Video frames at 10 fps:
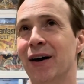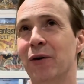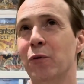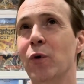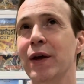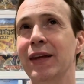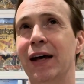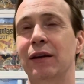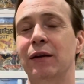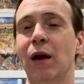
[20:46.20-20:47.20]
one
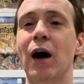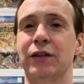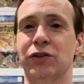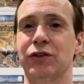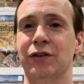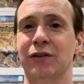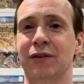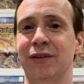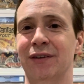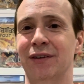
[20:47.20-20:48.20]
that launched,
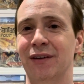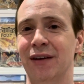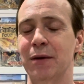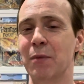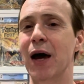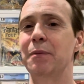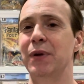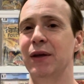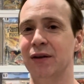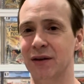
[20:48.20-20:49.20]
in my
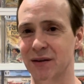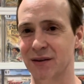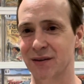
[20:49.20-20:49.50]
opinion,